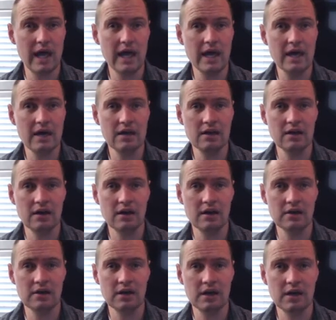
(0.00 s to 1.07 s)
and
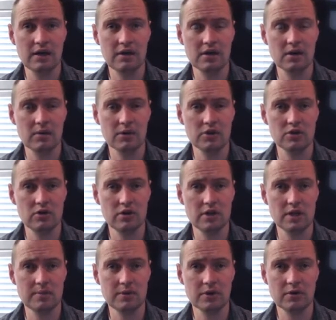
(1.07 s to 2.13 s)
the IXL with
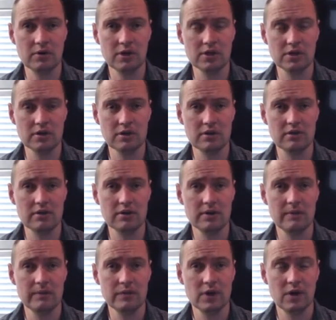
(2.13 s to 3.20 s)
two-step equations.